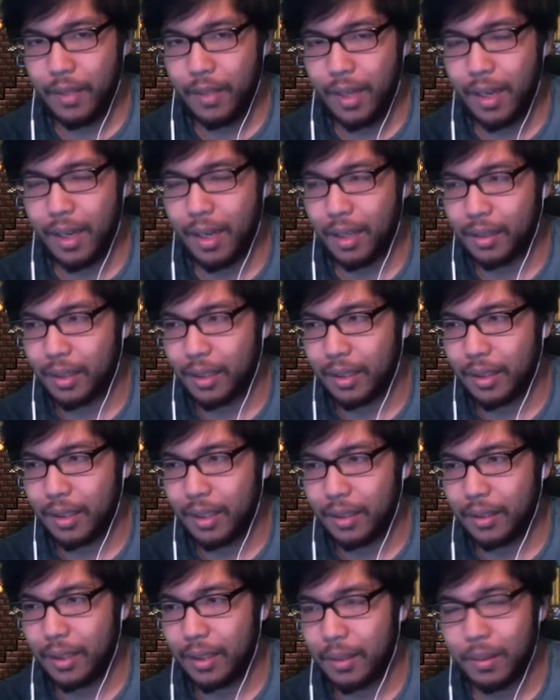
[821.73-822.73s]
Oh, god
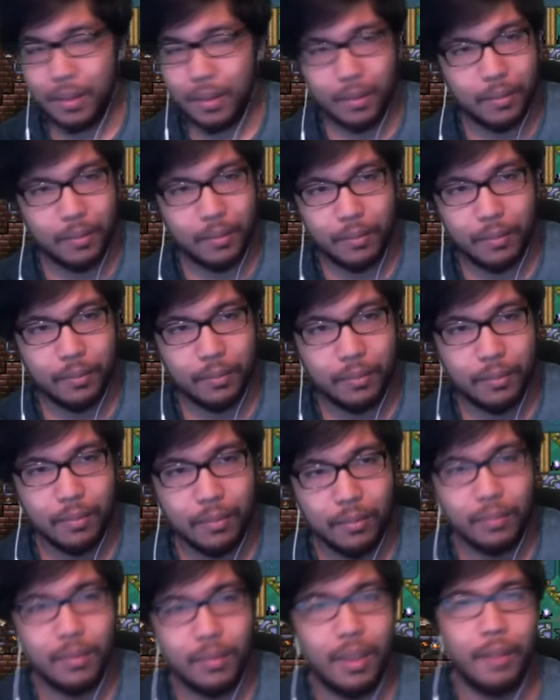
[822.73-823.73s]
dang it. I don't know.
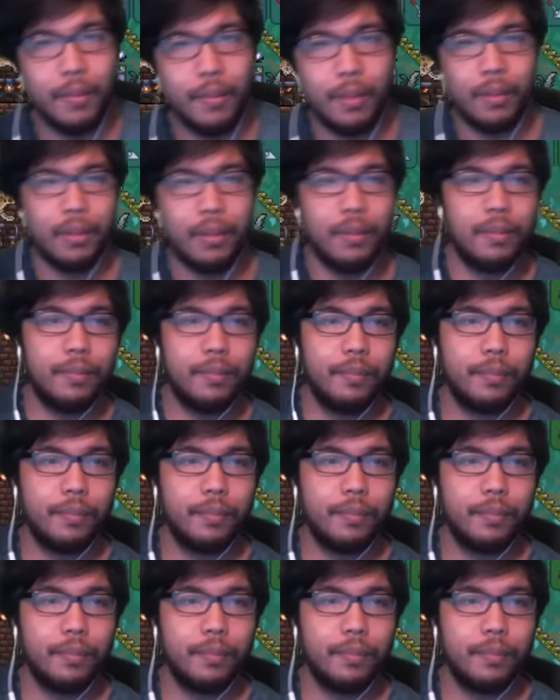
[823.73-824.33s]
I have no clue.